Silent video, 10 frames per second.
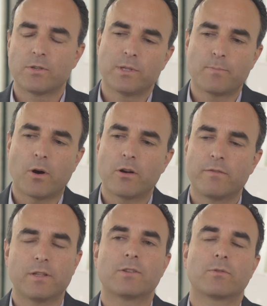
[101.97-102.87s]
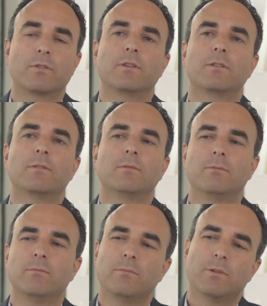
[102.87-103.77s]
it's part of
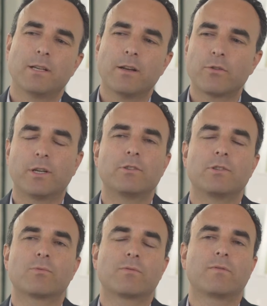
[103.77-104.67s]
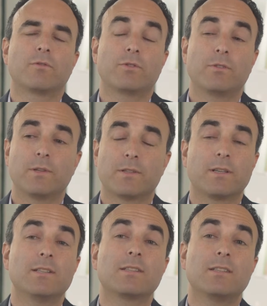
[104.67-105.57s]
what in other countries is referred to as the
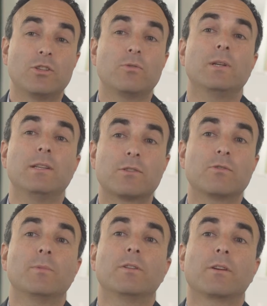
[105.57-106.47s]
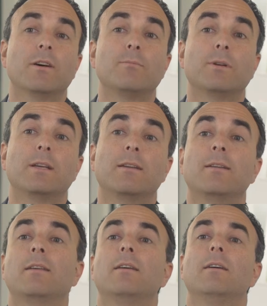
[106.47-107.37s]
constituent instrument of the company.
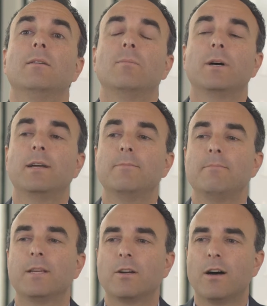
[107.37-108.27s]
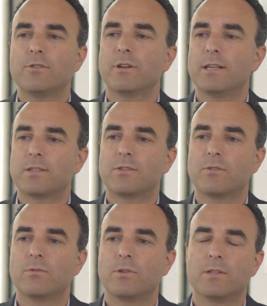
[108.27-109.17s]
But in contrast
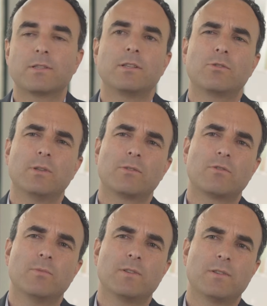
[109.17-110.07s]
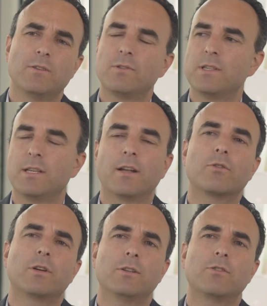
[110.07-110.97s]
to constituent instruments that you see in
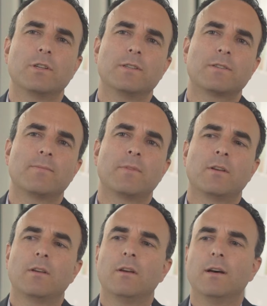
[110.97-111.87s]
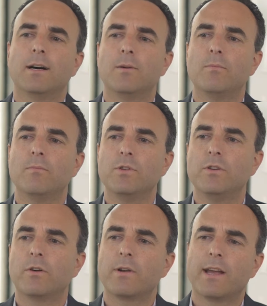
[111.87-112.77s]
other countries, you
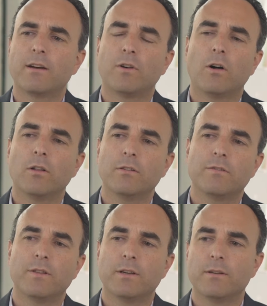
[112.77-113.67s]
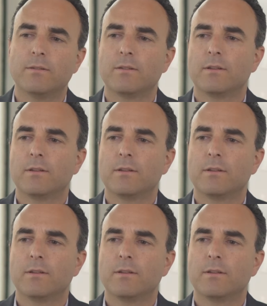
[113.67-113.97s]
don't have all of the